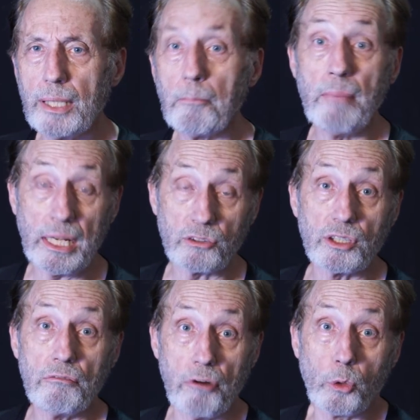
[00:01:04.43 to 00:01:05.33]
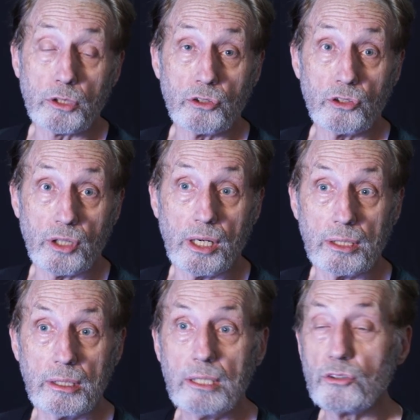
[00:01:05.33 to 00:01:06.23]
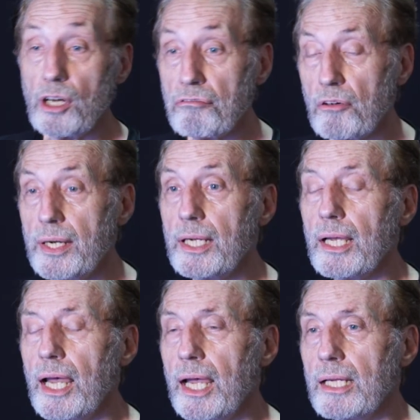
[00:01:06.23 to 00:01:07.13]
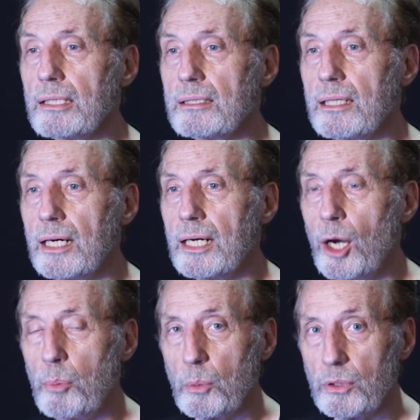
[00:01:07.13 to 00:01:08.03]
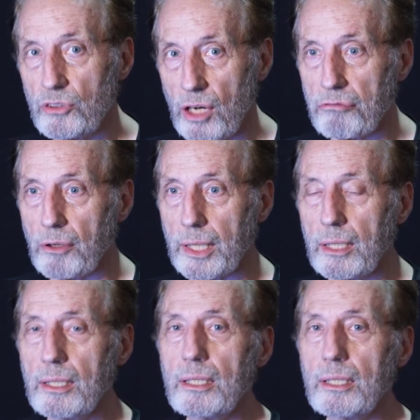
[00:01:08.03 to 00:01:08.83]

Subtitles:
Medicine focuses on suffering and helping with suffering.